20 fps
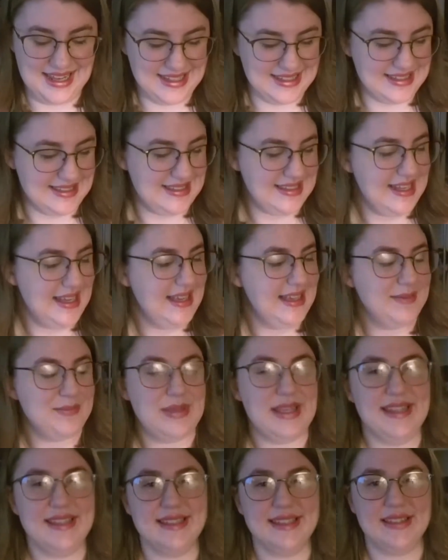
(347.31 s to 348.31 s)
is
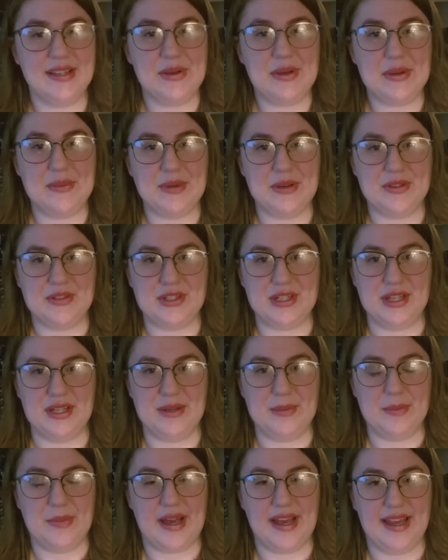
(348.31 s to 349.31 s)
Peace Locomotion
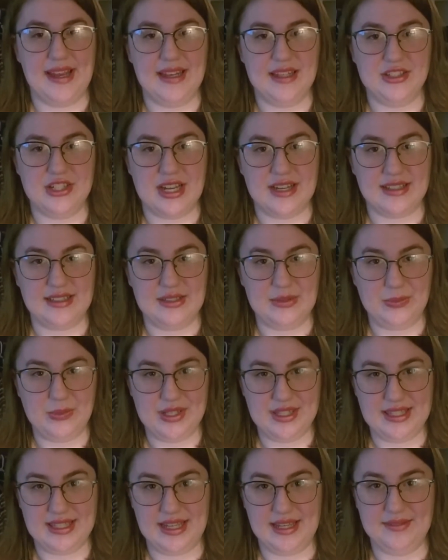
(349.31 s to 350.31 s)
by Jacqueline
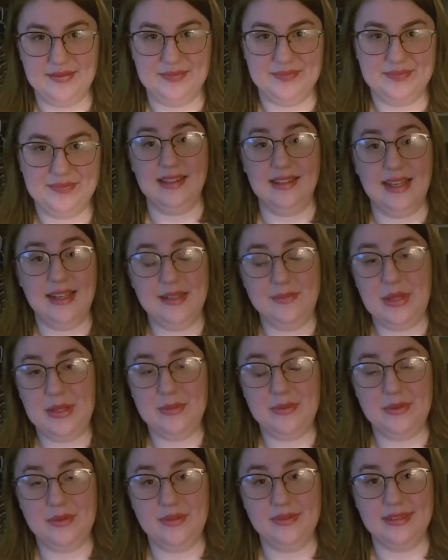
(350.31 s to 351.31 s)
Woodson. A lot of
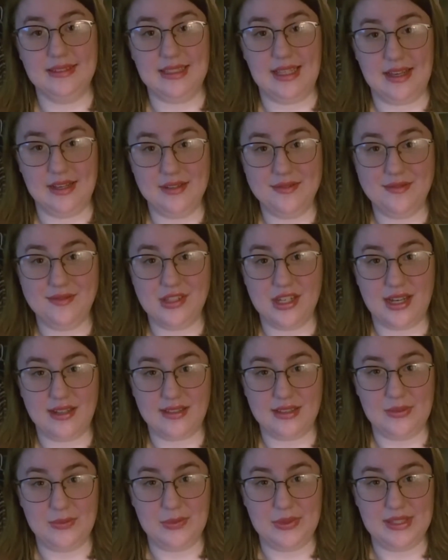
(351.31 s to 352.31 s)
people love
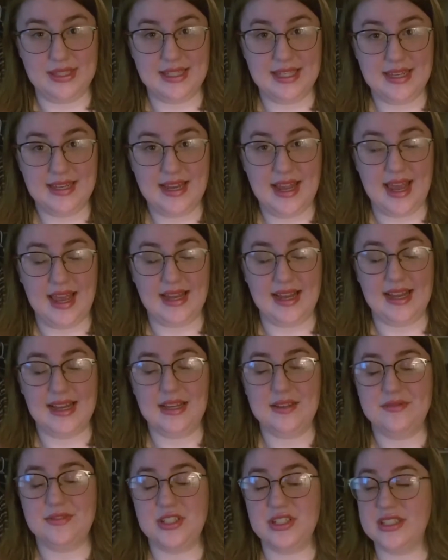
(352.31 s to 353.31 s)
Jacqueline Woodson, and I
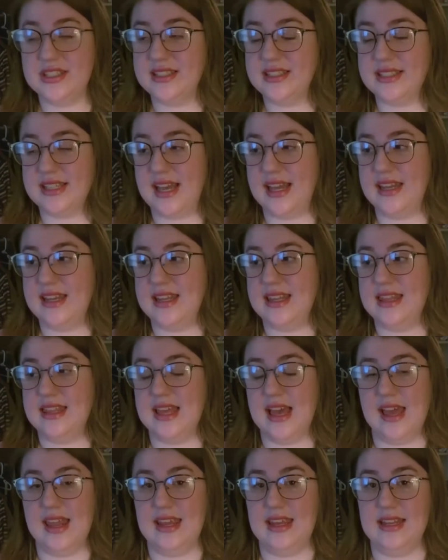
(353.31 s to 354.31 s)
have just decided
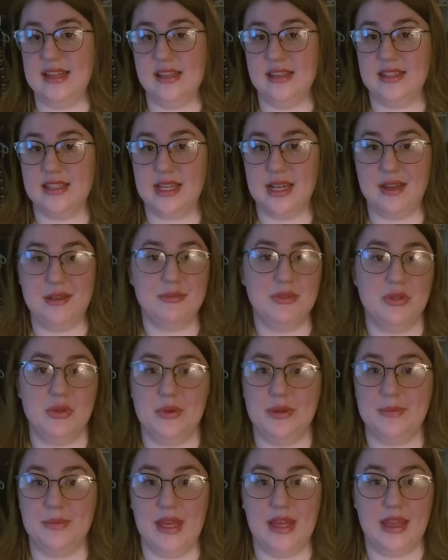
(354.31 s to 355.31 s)
that it is time
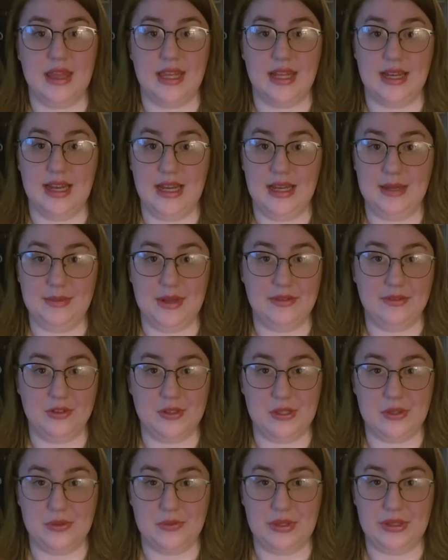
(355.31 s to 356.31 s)
to admit that I am never
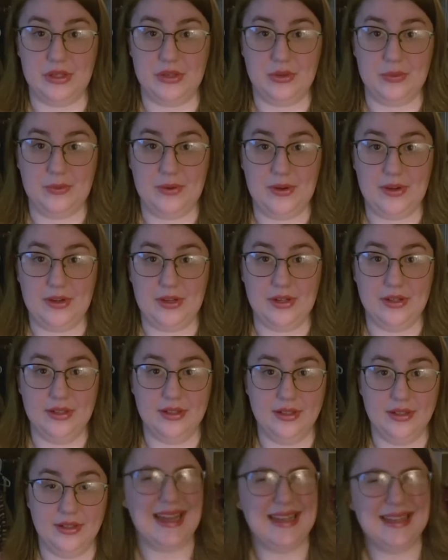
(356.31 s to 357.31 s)
going to read her work.
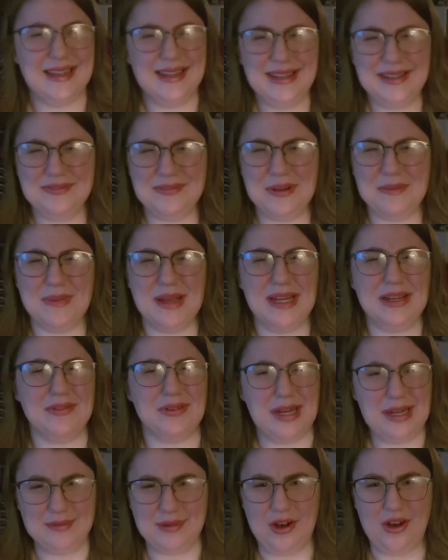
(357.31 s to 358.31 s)
I got it from my
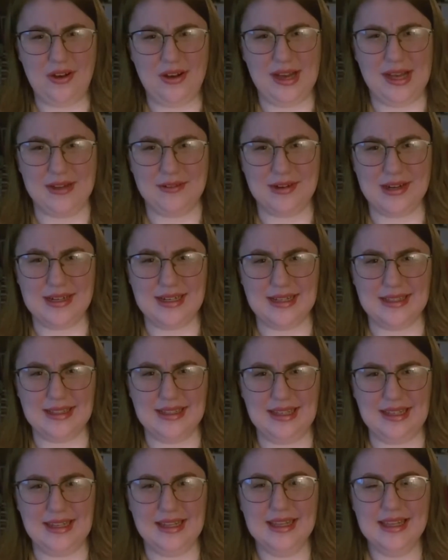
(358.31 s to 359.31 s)
grandma,
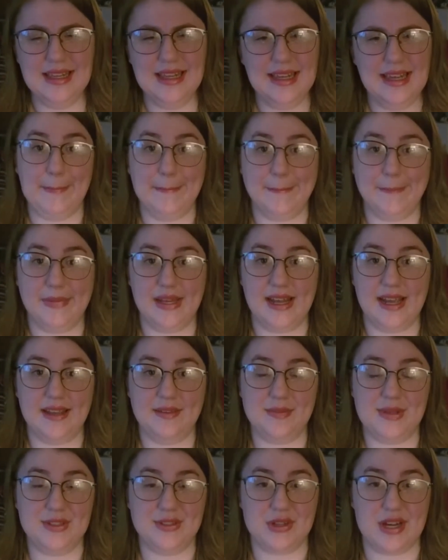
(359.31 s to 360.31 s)
ironically, but I
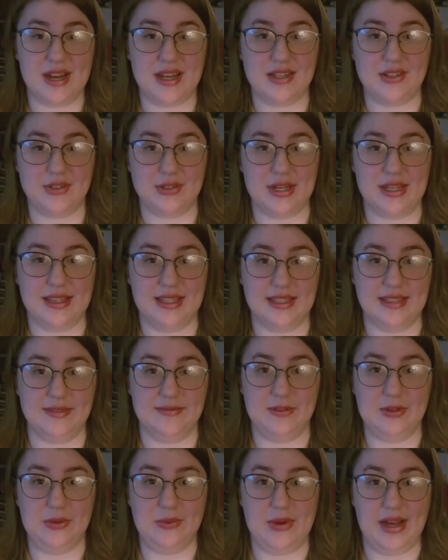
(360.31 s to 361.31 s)
have been trying to trade this
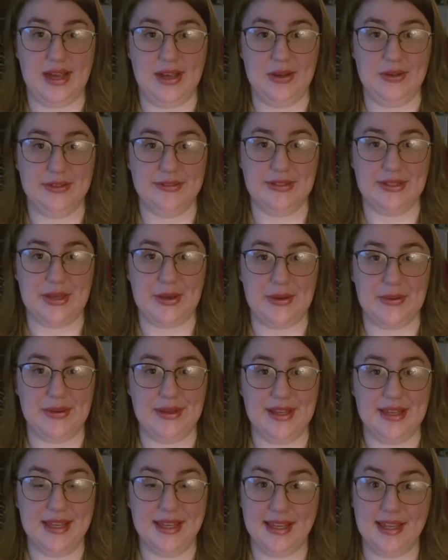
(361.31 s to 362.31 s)
for a while, so
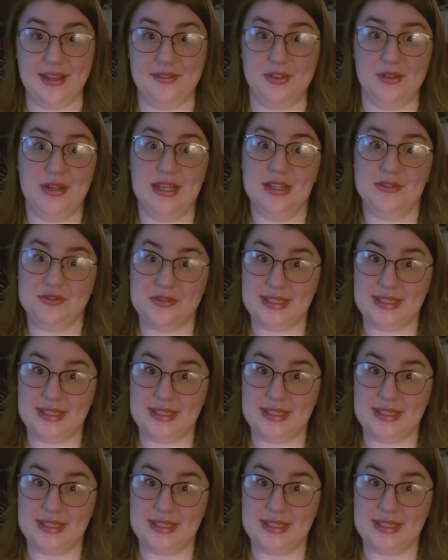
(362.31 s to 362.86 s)
if you're